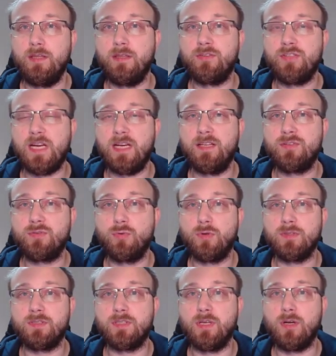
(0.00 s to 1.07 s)
The challenge
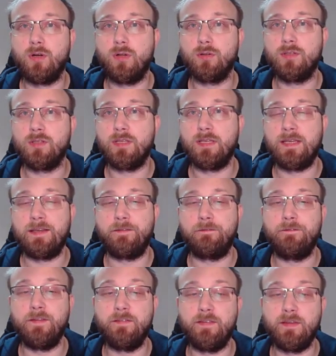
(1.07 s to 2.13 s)
was called
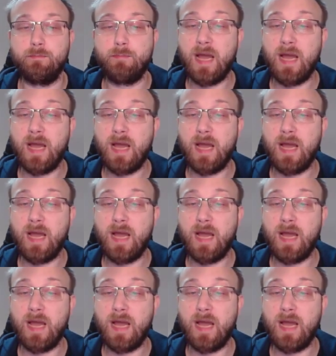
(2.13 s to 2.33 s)
VV